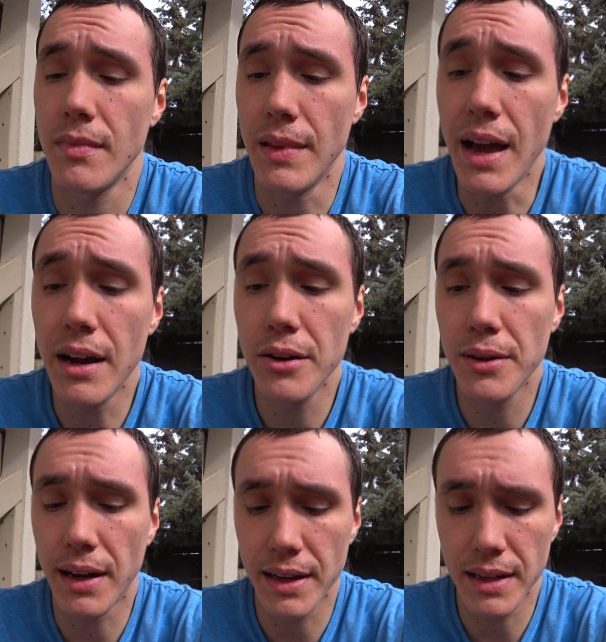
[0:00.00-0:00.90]

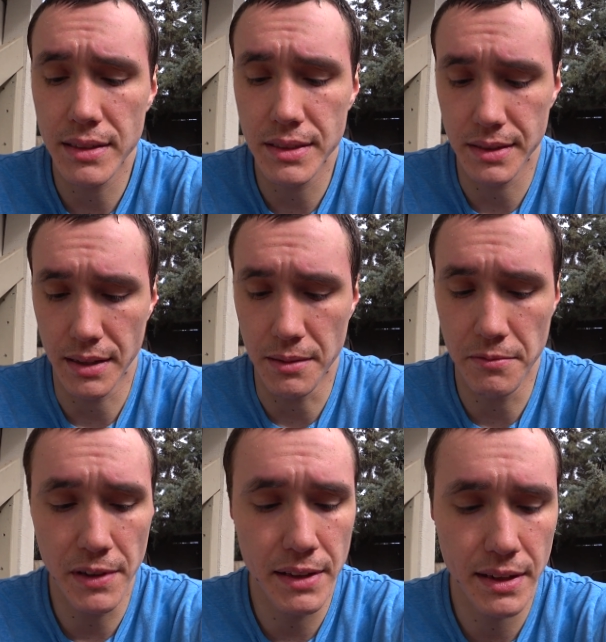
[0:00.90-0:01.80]
now I guess I'm
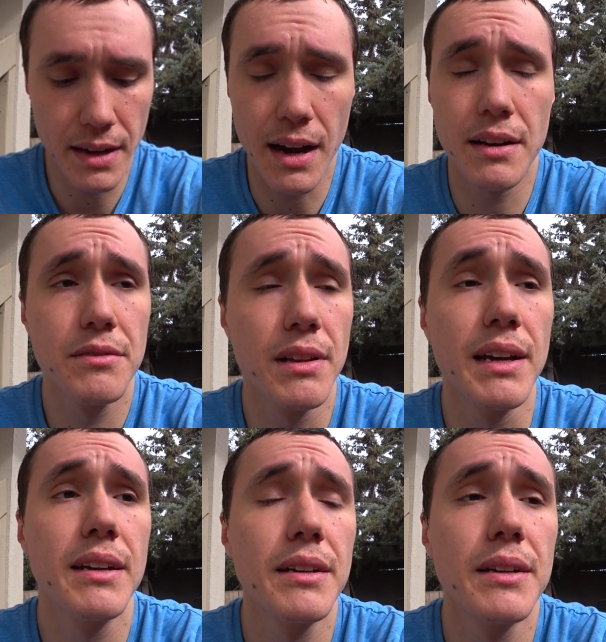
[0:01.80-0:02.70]
feeling kind of like